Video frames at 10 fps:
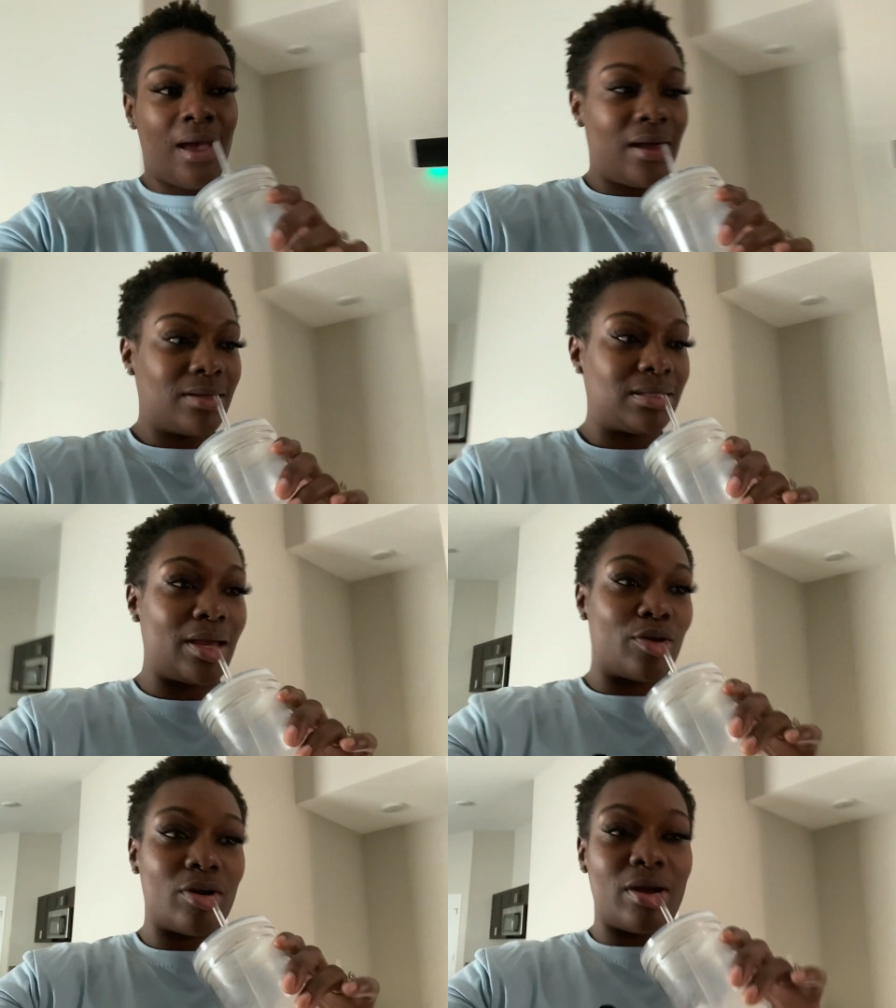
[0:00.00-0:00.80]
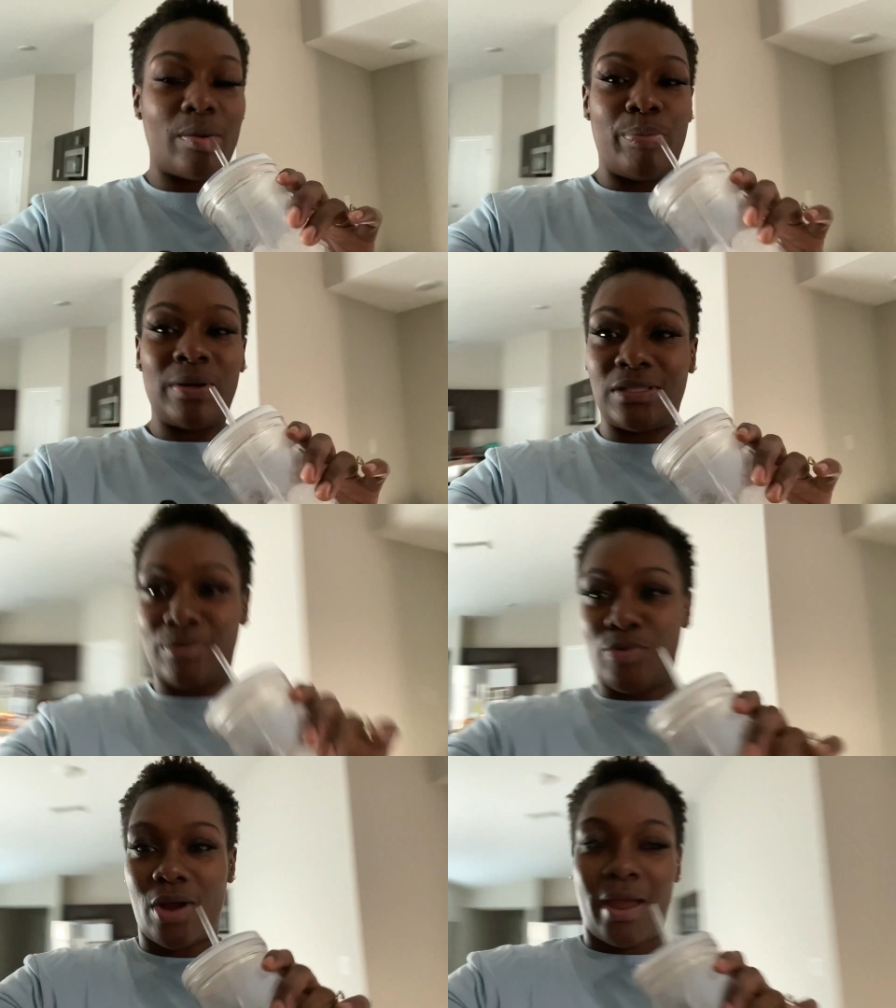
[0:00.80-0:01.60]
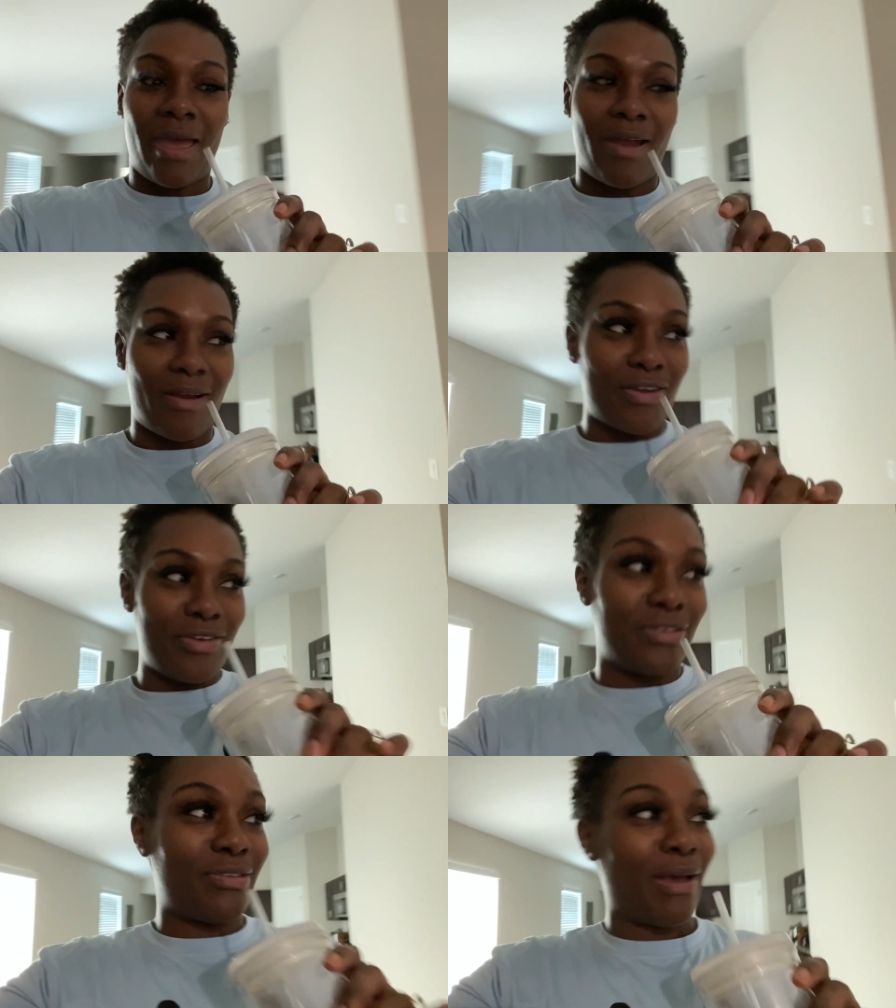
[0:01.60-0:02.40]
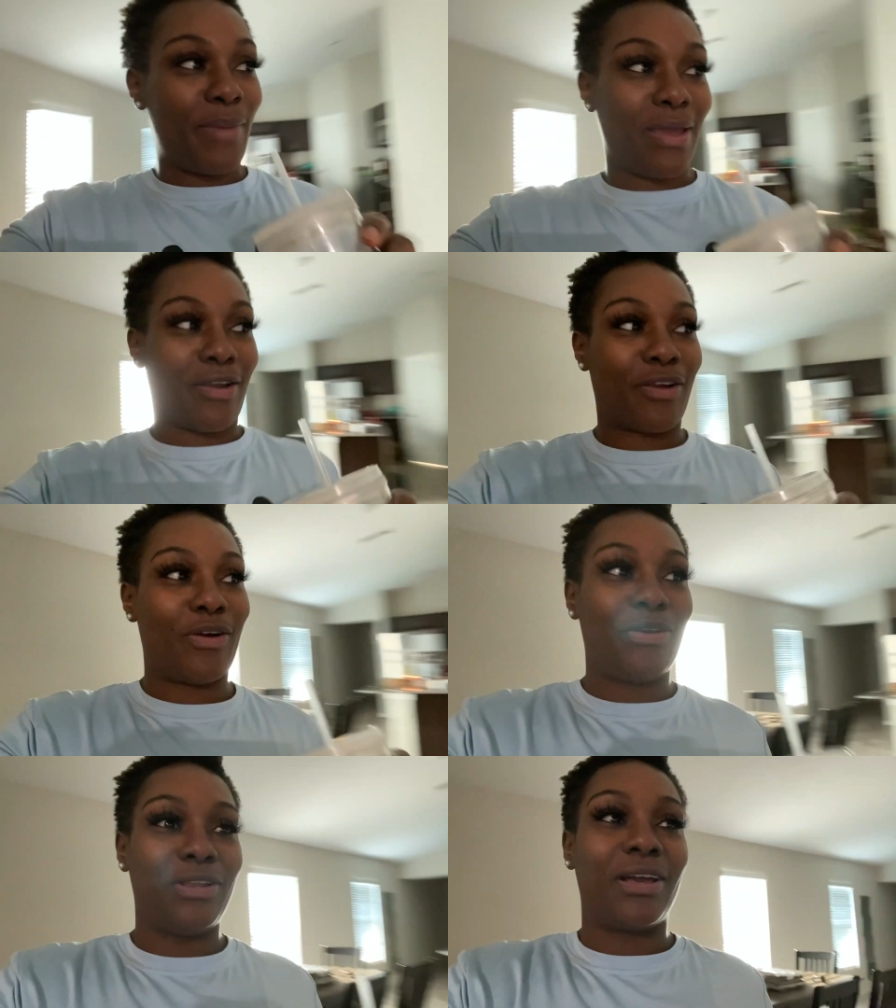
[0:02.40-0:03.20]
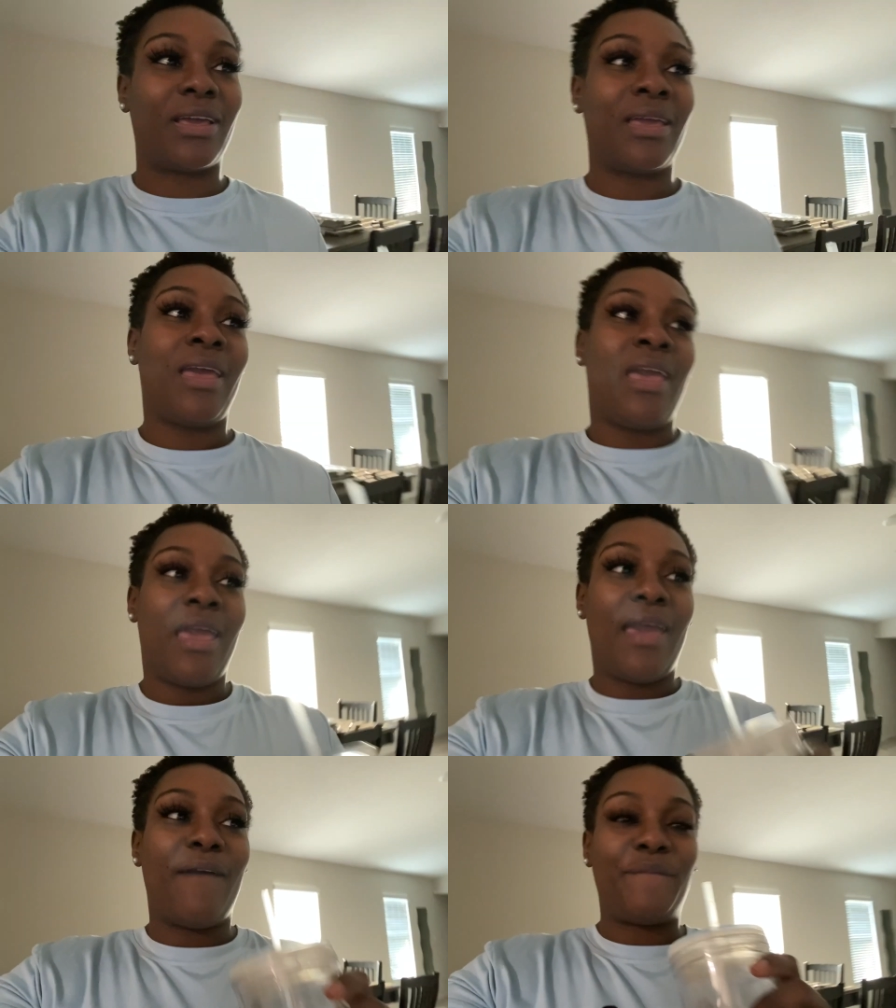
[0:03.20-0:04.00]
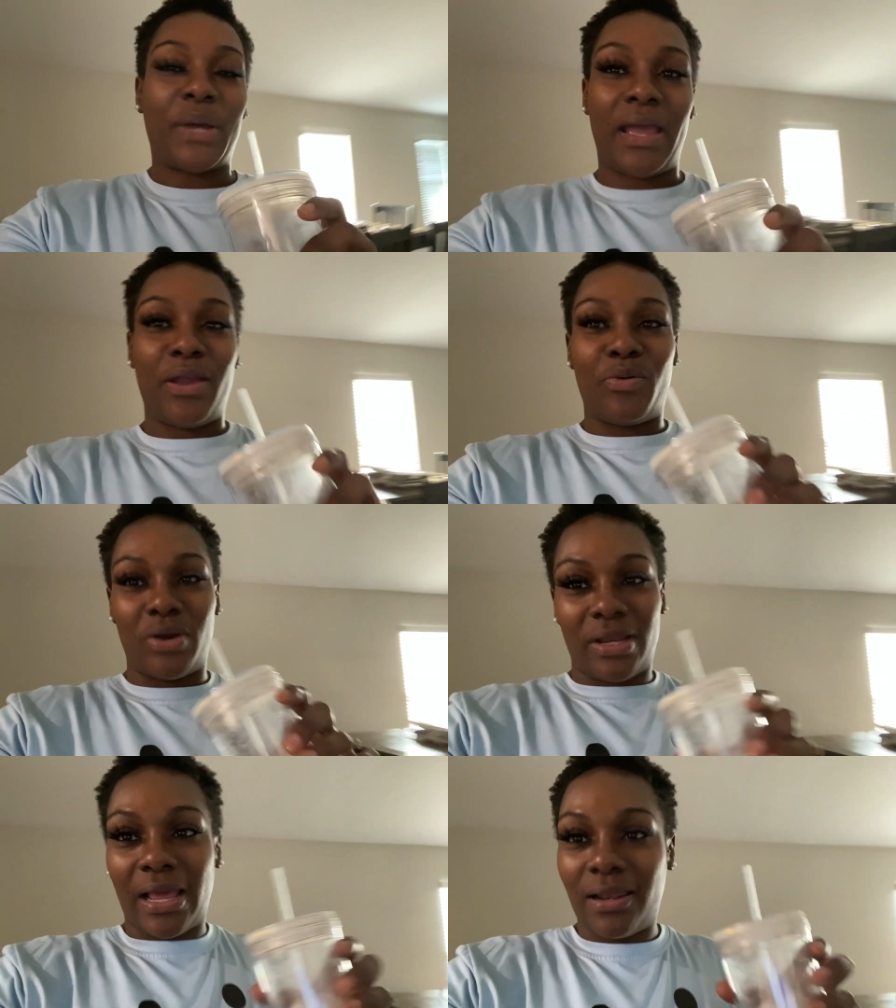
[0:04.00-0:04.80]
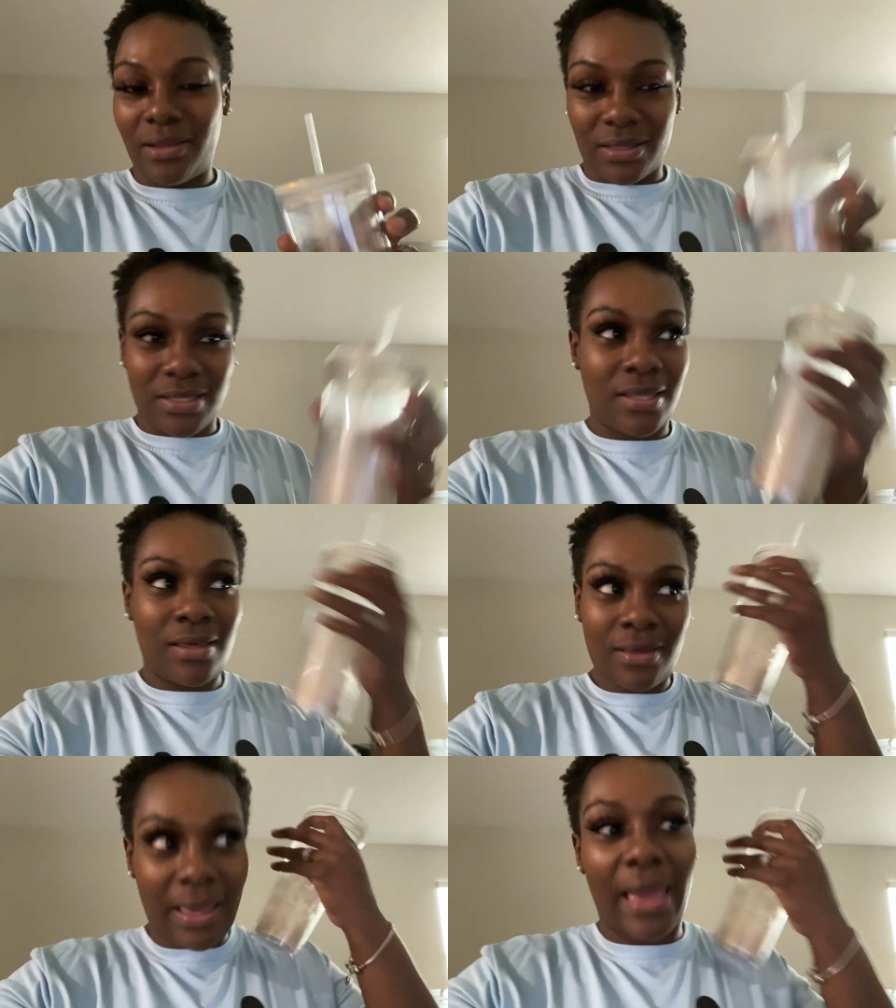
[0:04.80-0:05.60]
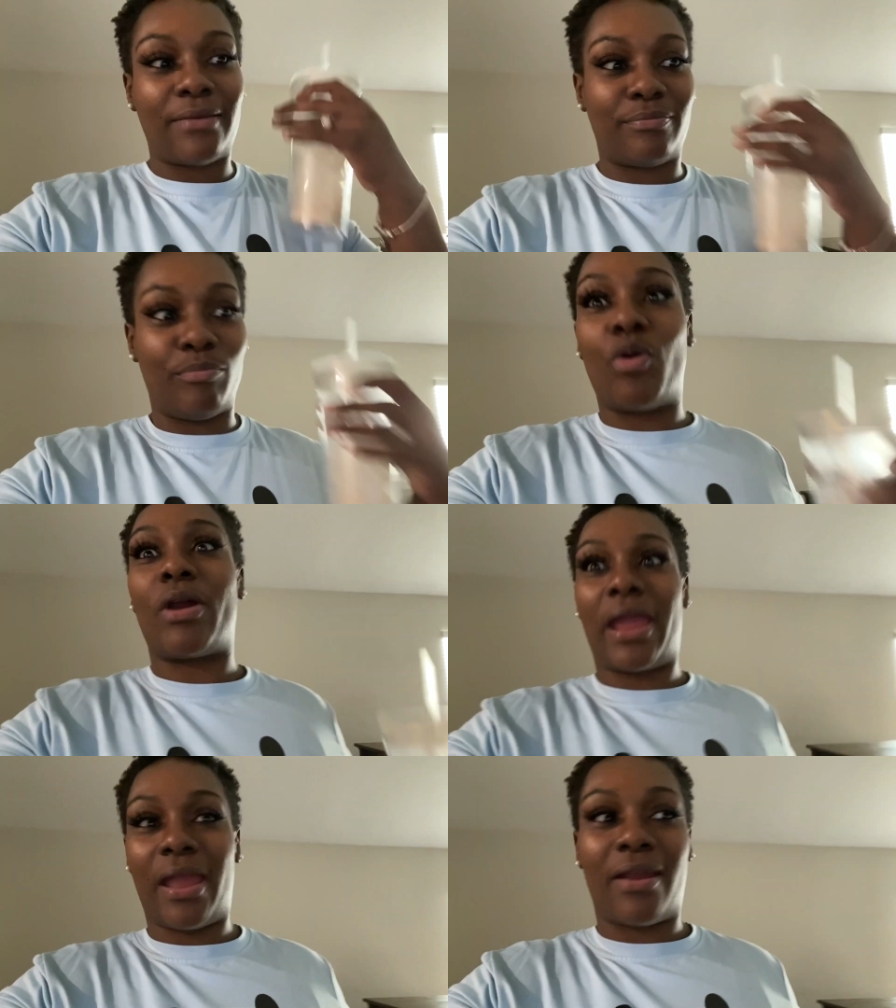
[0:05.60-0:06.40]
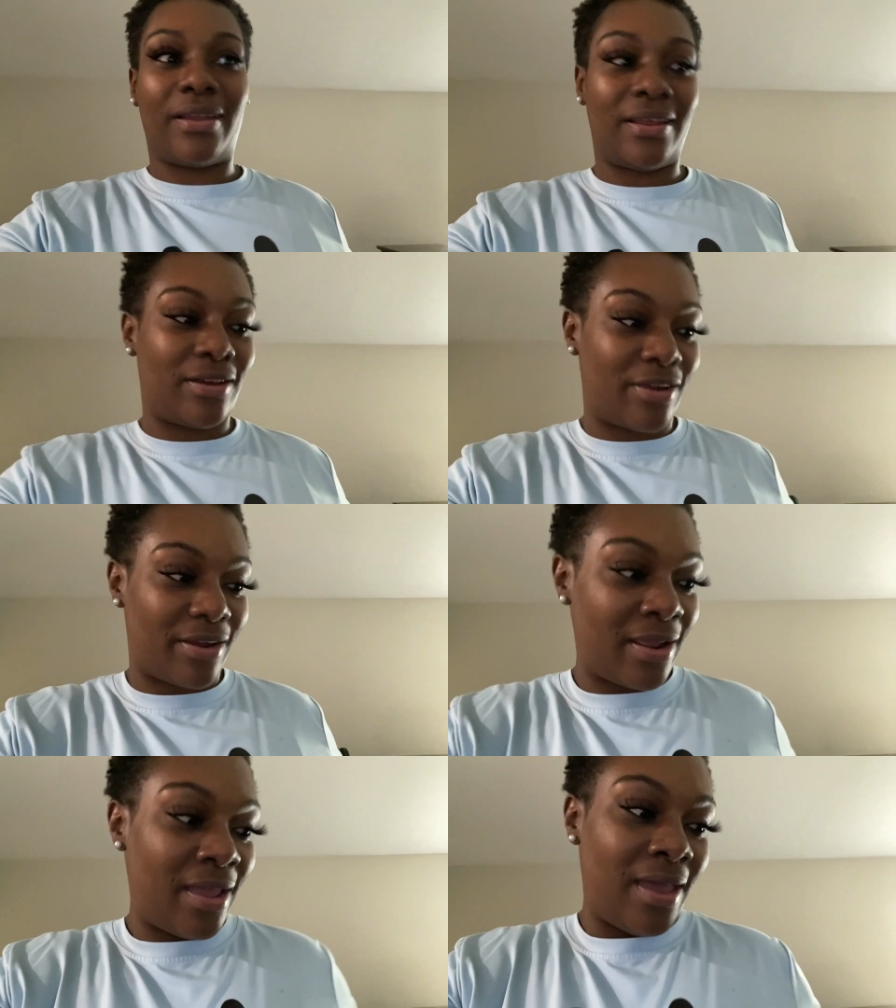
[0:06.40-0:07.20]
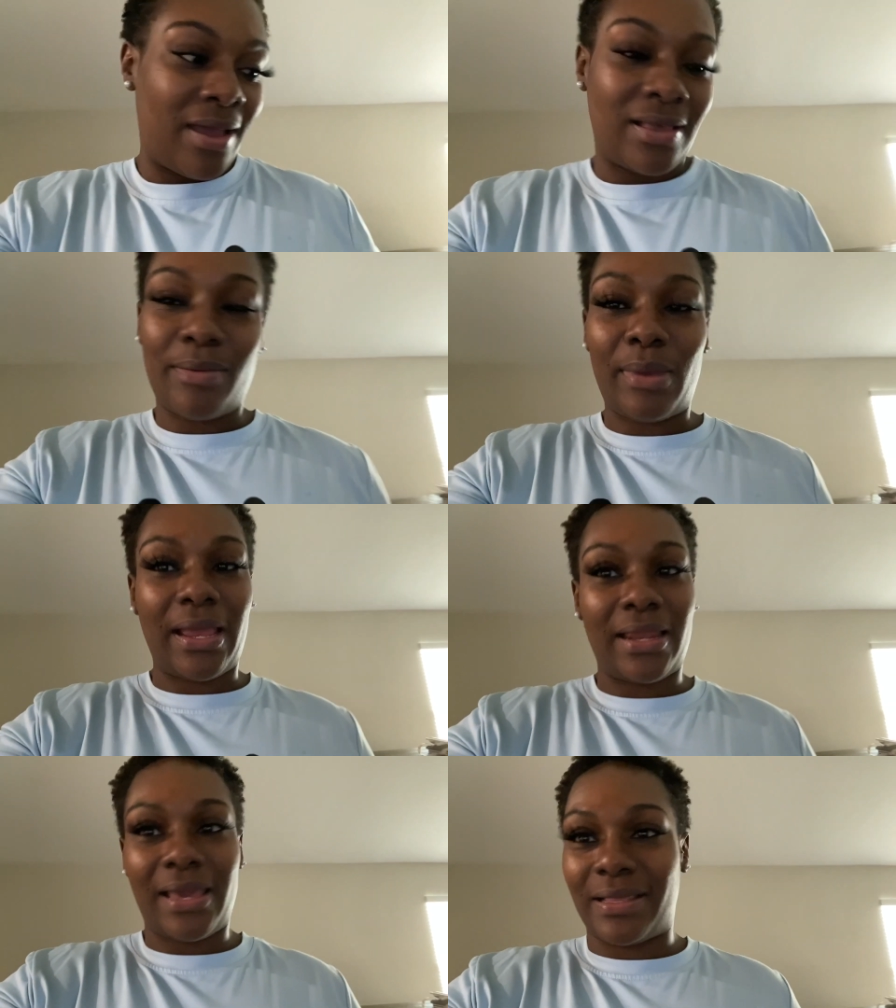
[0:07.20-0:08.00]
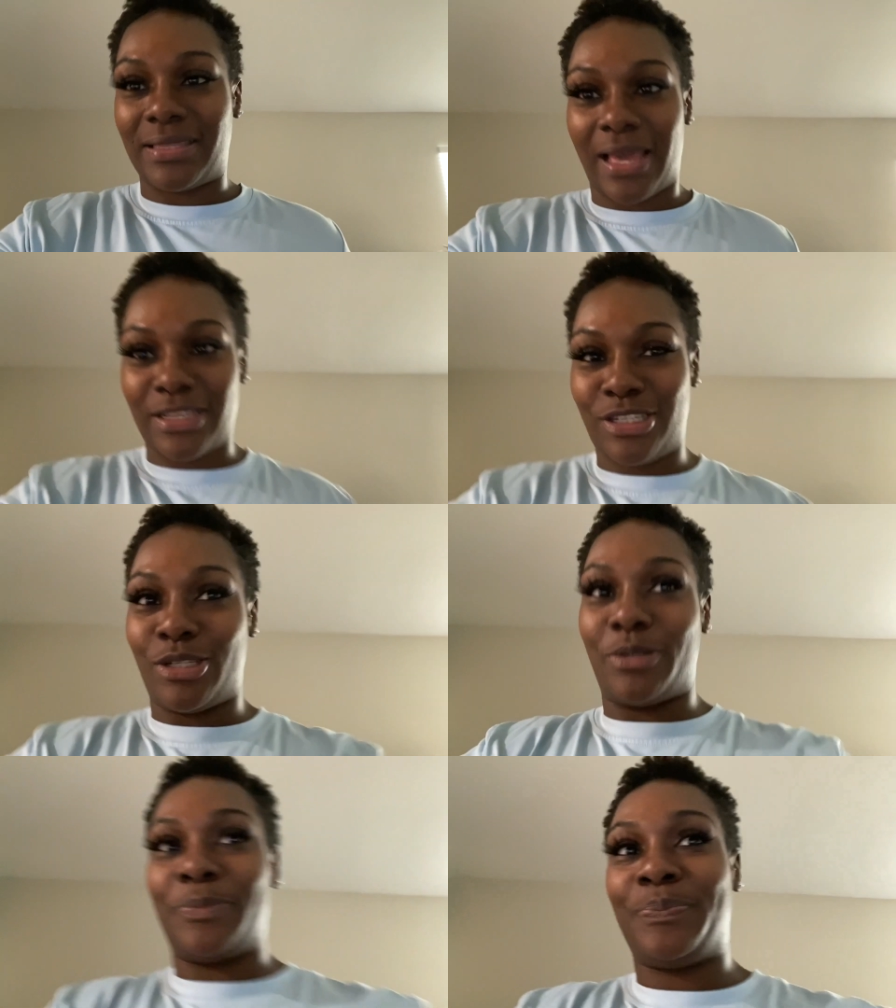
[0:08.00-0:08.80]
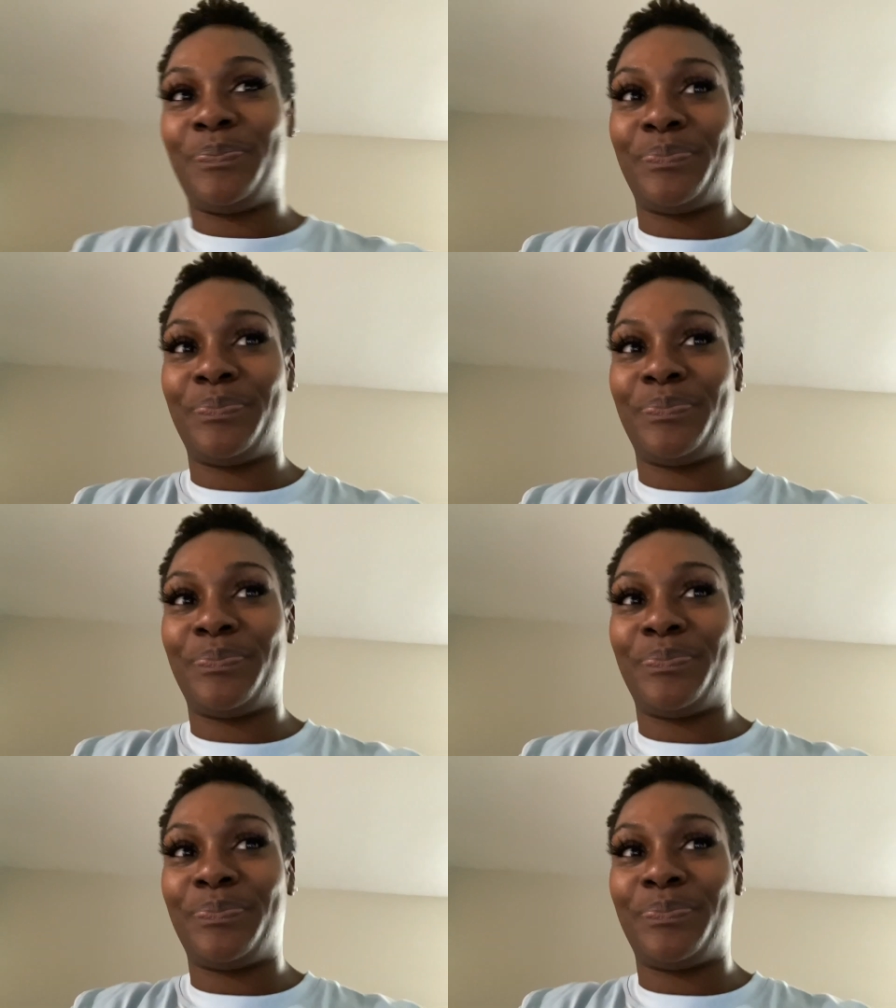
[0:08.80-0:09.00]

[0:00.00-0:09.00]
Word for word: I was like, girl, put some more hair on you. So I made her go look and find one that has more hair than her. And I'm like, that is not you.